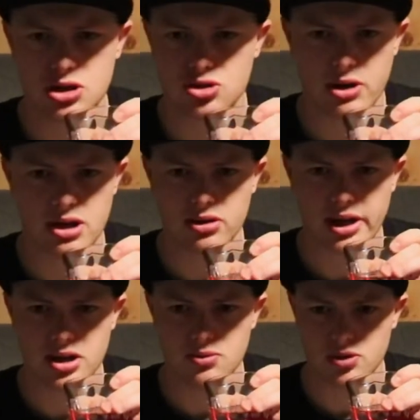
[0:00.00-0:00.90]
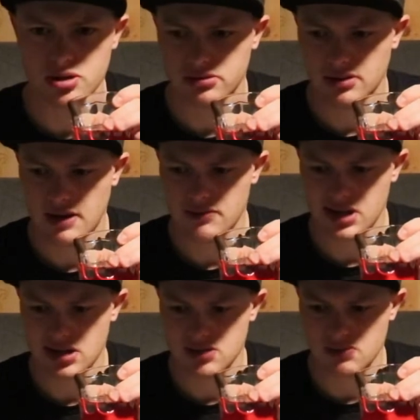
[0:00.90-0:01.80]
treat it like you would
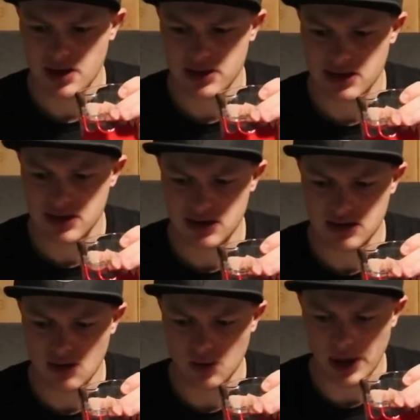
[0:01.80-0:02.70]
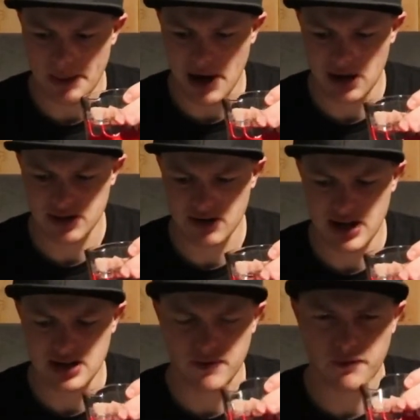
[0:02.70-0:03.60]
everything else, where all their barrels are
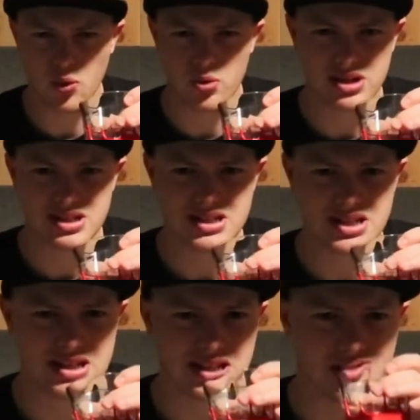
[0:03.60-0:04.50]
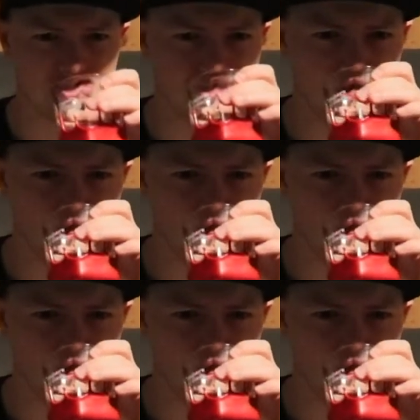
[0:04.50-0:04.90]
aged 4 to 6 years